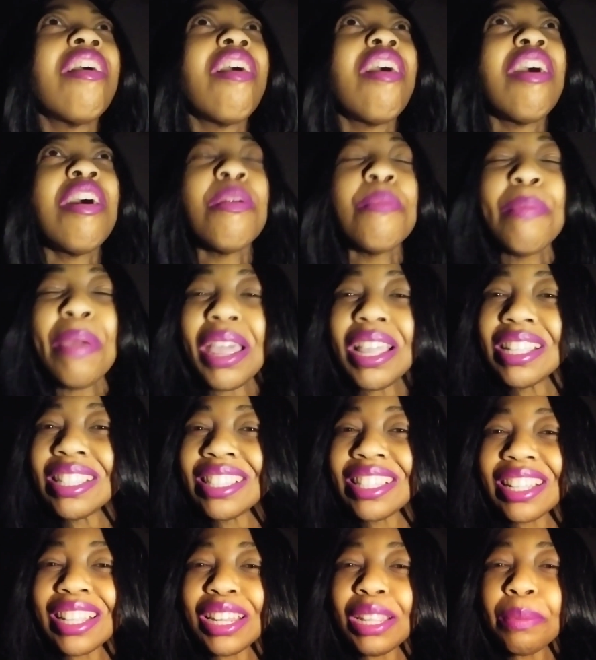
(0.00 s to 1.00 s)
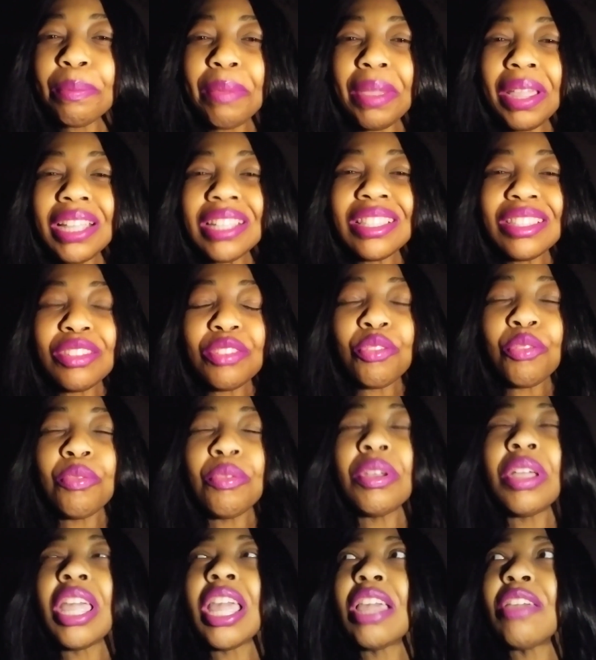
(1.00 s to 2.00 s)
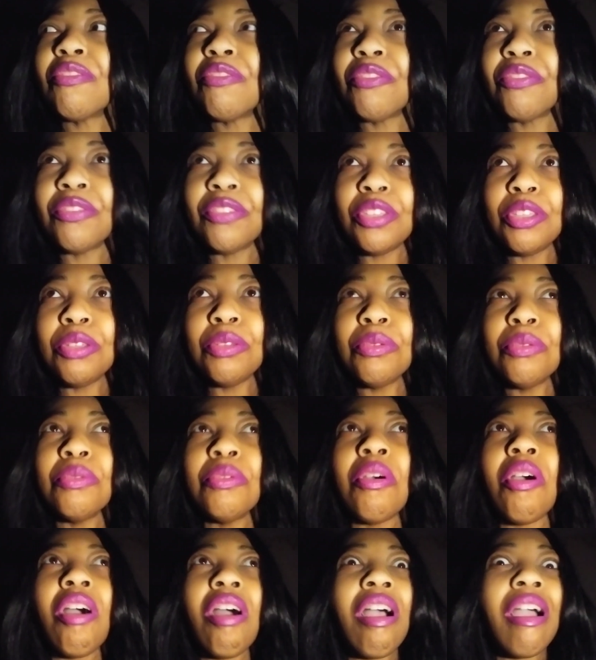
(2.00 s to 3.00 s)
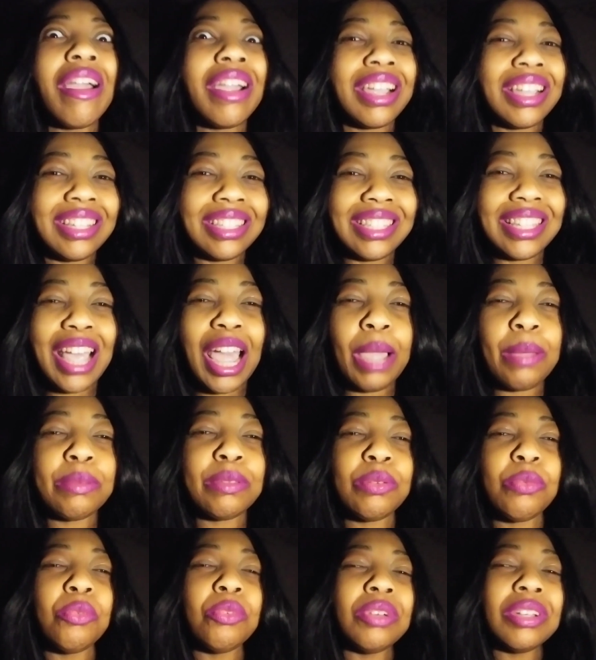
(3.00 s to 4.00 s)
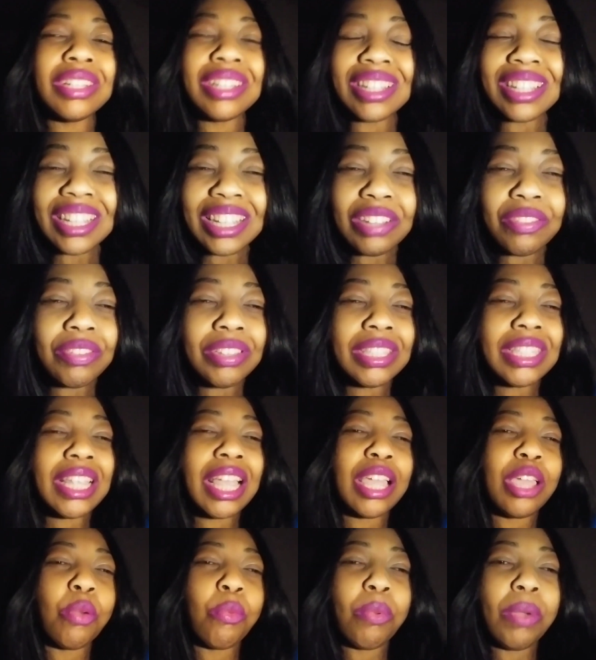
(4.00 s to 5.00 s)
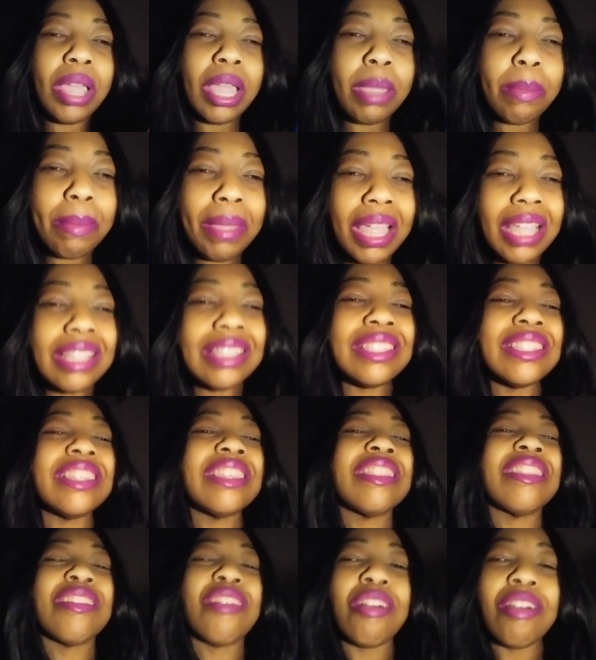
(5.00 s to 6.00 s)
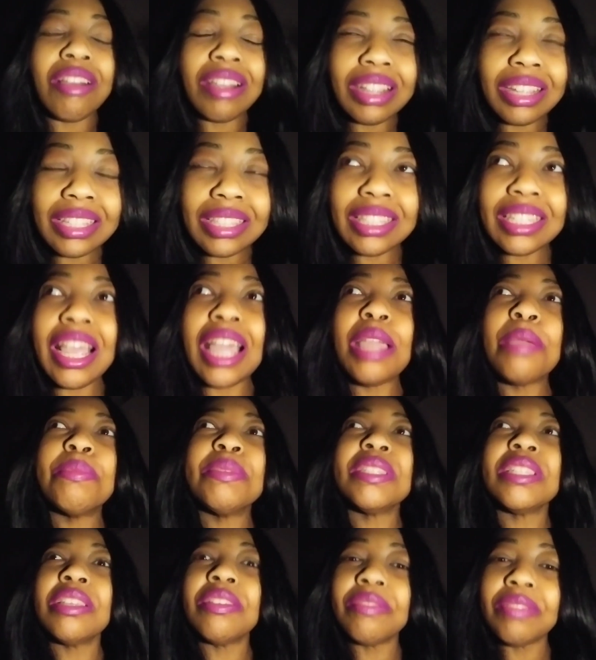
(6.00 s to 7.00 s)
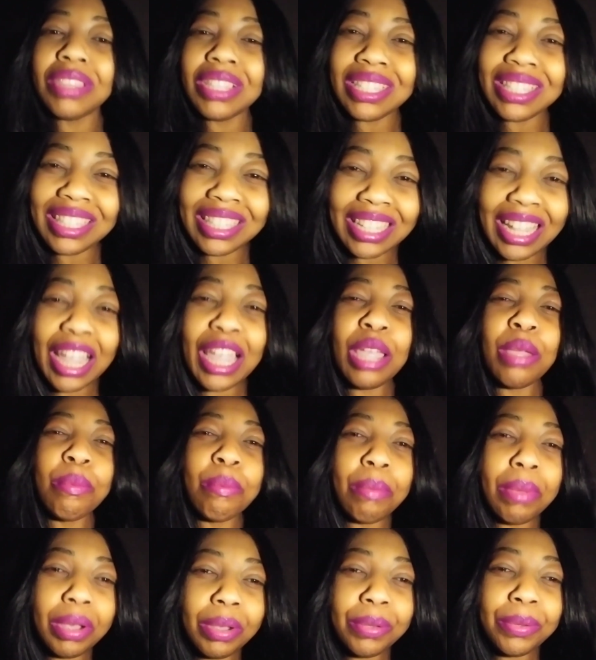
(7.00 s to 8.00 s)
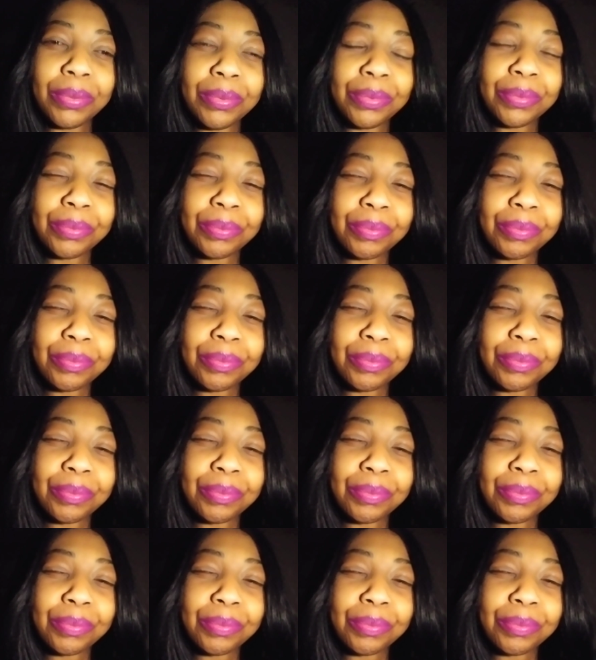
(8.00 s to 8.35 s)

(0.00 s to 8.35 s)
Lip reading: are basically based on a few archetypes. One could even take it way back to the archetypes of the Sambo.